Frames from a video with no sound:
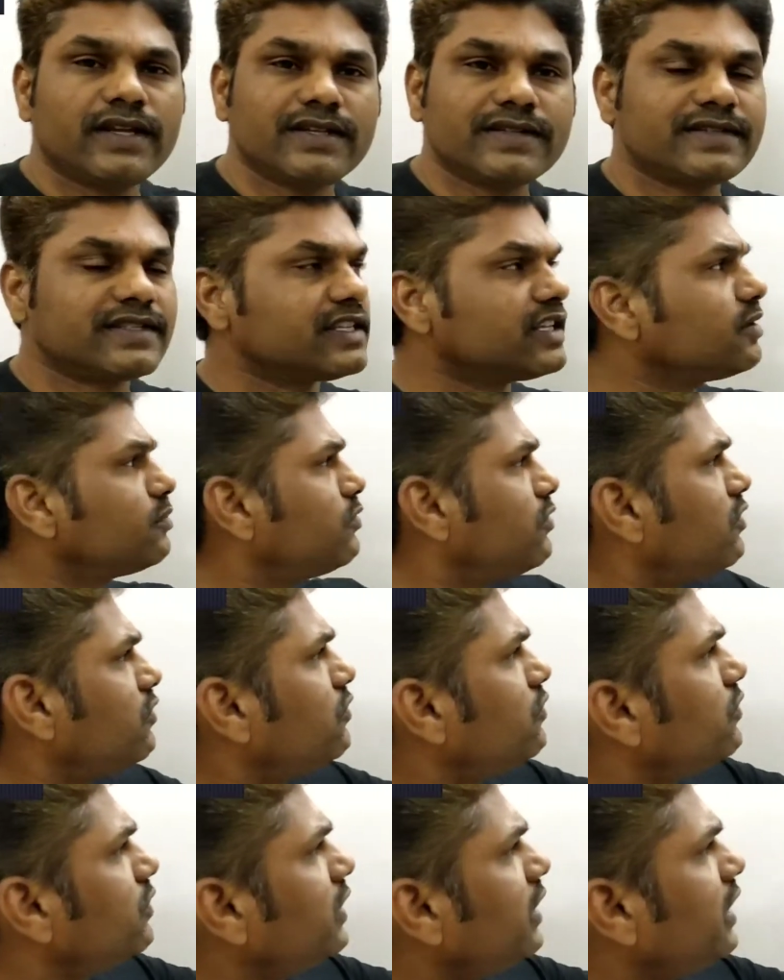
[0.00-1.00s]
LCM
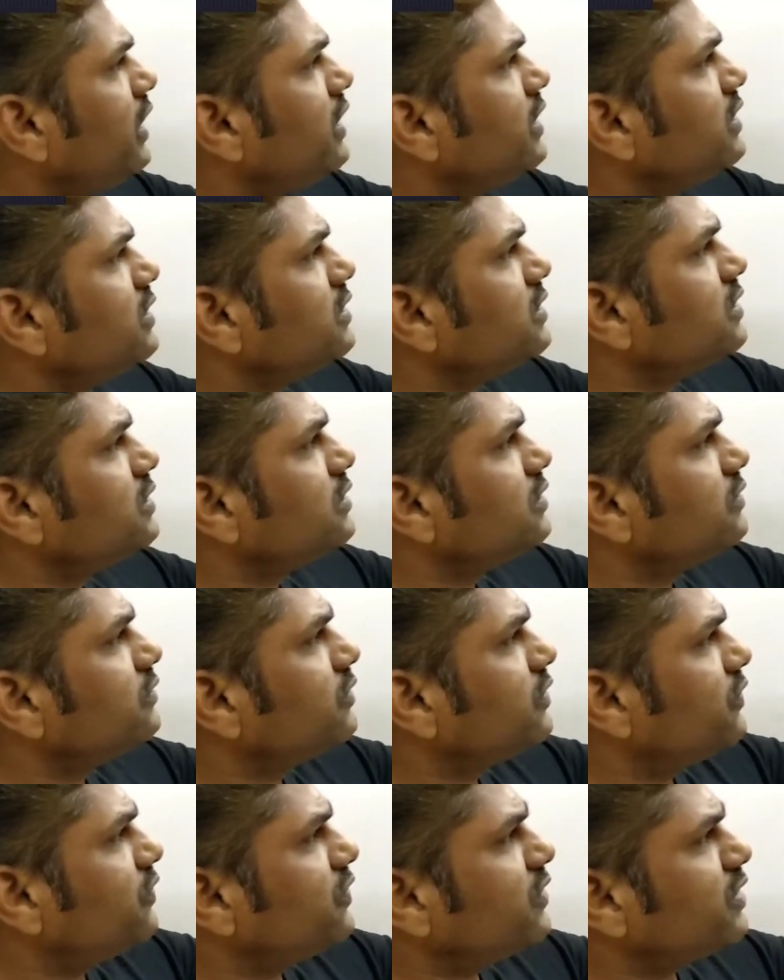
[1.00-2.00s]
of 8,
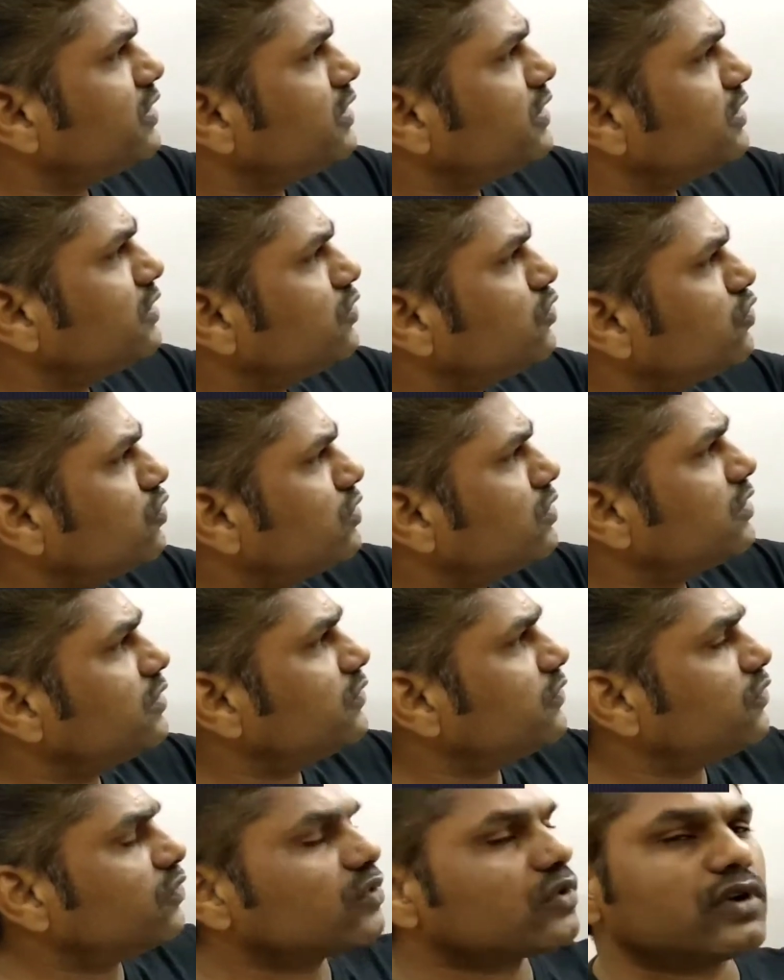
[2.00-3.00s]
15,
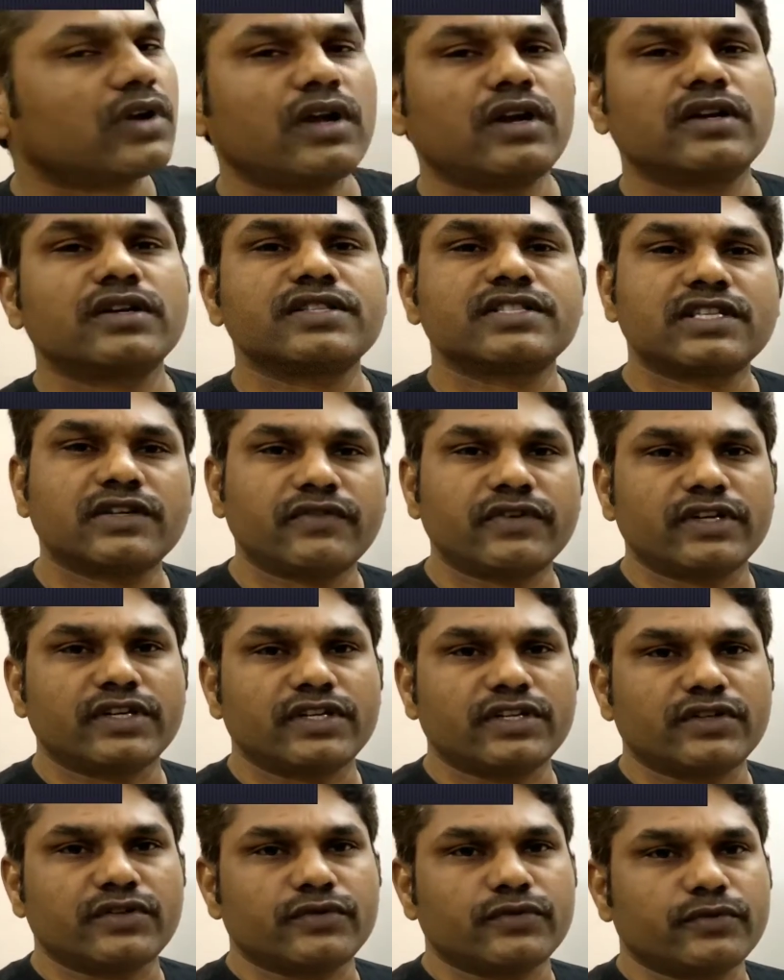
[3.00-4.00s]
24 and
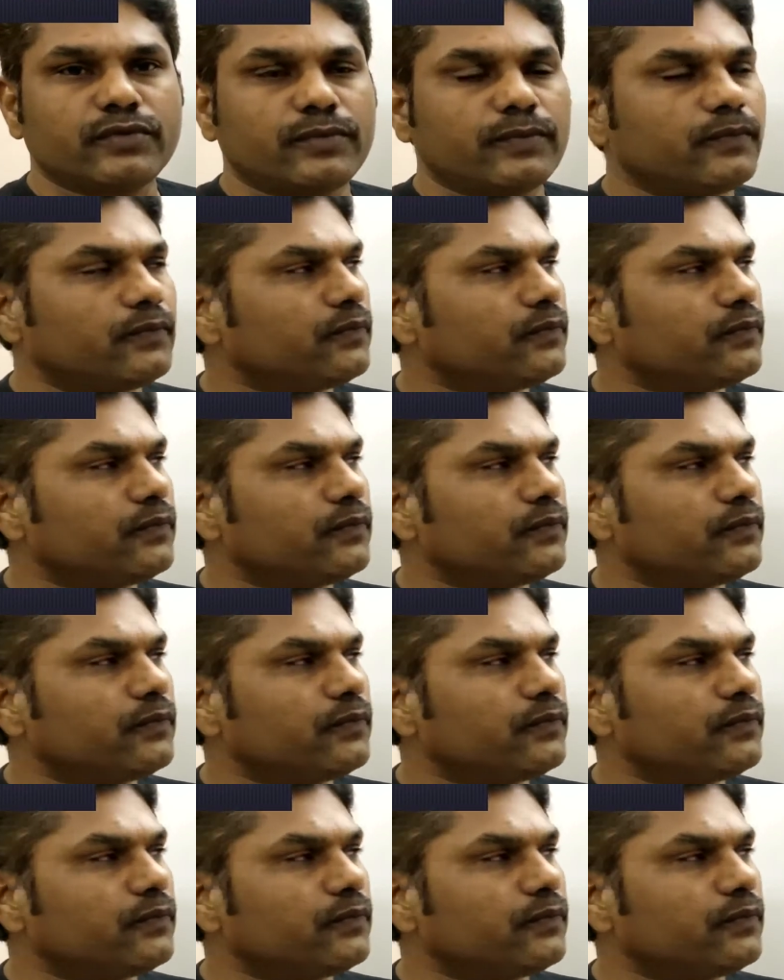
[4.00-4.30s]
72?